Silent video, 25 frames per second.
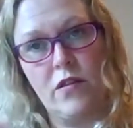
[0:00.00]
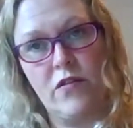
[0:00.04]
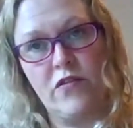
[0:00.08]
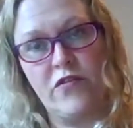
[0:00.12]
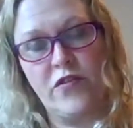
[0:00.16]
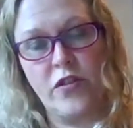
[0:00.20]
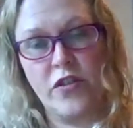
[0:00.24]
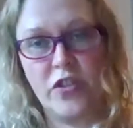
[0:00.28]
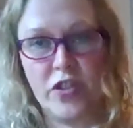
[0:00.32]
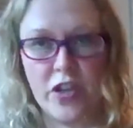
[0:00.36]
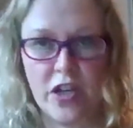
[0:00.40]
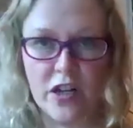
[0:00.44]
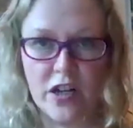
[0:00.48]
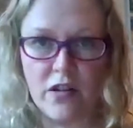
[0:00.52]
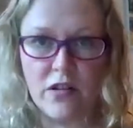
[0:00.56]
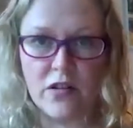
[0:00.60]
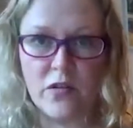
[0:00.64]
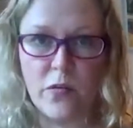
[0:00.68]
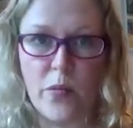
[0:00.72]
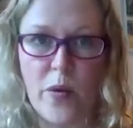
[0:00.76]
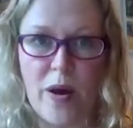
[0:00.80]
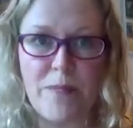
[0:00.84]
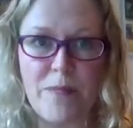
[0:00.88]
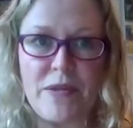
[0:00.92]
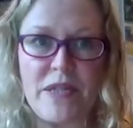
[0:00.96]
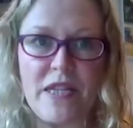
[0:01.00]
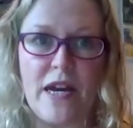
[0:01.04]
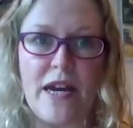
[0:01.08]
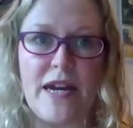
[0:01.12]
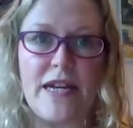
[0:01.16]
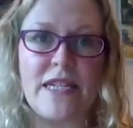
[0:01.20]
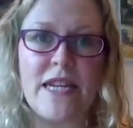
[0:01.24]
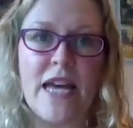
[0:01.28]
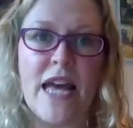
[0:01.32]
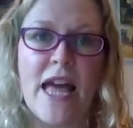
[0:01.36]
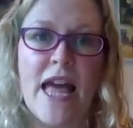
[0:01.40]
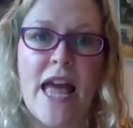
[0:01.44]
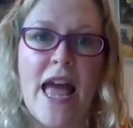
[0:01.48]
Full Circle's
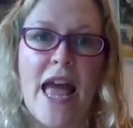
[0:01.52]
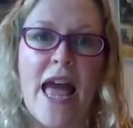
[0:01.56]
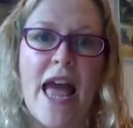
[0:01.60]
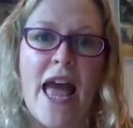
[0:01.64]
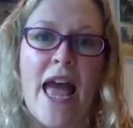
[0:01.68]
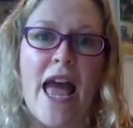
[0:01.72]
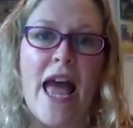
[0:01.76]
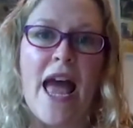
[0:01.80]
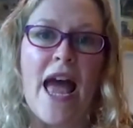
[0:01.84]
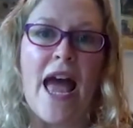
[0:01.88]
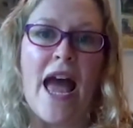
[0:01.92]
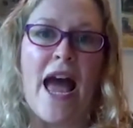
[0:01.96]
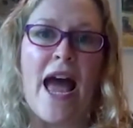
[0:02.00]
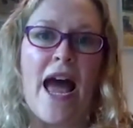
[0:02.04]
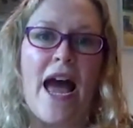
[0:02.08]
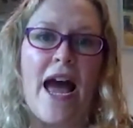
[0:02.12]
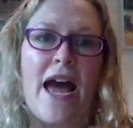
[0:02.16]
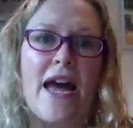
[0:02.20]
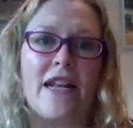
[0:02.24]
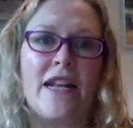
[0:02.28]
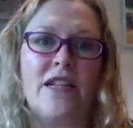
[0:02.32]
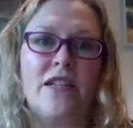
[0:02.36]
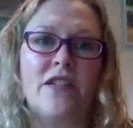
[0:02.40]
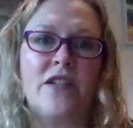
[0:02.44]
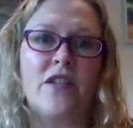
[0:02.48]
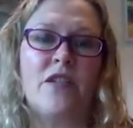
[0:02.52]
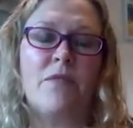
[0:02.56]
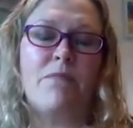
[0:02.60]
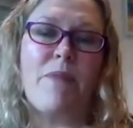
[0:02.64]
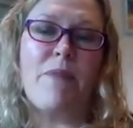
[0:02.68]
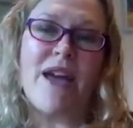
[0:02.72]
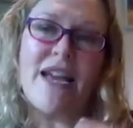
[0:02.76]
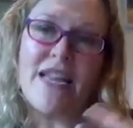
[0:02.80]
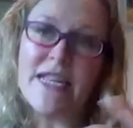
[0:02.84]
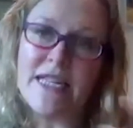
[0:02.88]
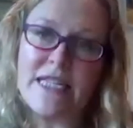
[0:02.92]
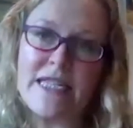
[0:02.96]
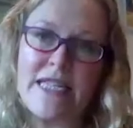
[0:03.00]
website. And the
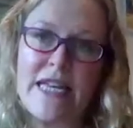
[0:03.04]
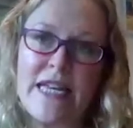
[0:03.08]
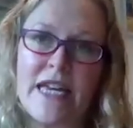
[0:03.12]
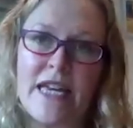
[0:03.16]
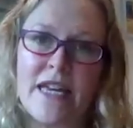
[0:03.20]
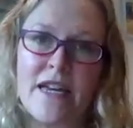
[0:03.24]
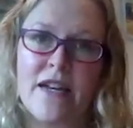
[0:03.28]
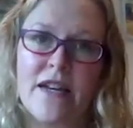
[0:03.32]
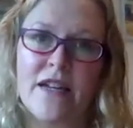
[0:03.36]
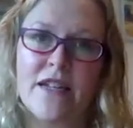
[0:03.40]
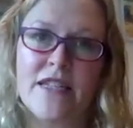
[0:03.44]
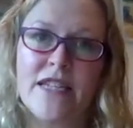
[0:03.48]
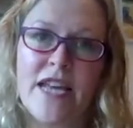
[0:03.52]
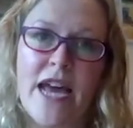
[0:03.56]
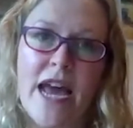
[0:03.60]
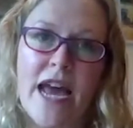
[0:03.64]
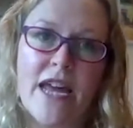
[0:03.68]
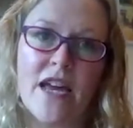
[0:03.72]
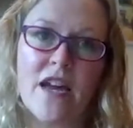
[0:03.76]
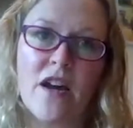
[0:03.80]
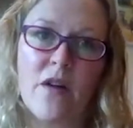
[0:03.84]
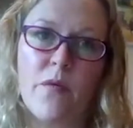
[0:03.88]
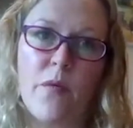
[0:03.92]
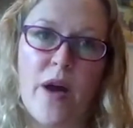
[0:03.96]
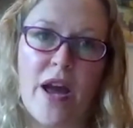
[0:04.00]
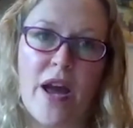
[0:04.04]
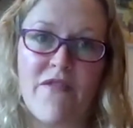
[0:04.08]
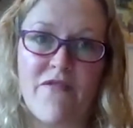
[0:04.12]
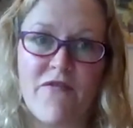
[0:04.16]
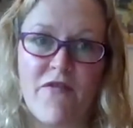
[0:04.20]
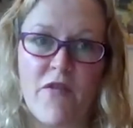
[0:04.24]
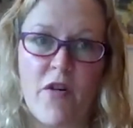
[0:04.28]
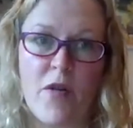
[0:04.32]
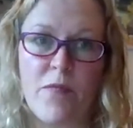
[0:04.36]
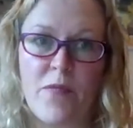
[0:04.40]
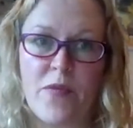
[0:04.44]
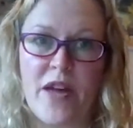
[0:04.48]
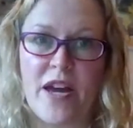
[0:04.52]
basic takeaway
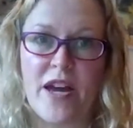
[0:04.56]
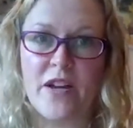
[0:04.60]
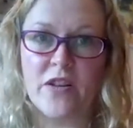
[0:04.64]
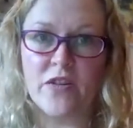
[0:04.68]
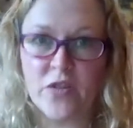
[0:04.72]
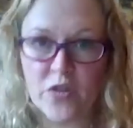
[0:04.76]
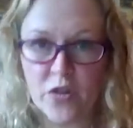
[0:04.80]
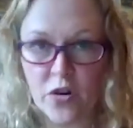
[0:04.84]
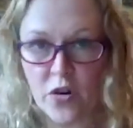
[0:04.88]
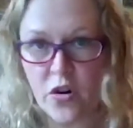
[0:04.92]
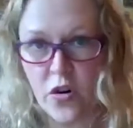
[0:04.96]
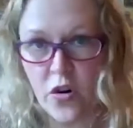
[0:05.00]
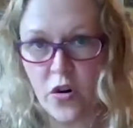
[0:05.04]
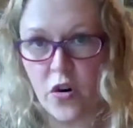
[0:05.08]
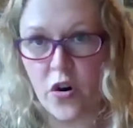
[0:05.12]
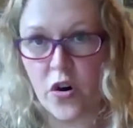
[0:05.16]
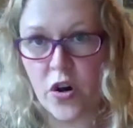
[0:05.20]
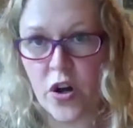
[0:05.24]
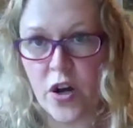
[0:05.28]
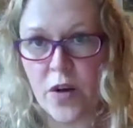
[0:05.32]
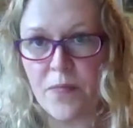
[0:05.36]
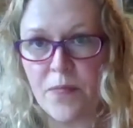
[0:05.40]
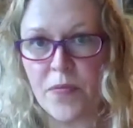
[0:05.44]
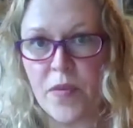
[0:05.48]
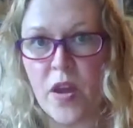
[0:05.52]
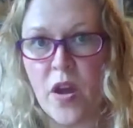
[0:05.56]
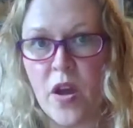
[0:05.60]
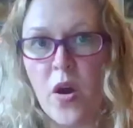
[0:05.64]
from that talk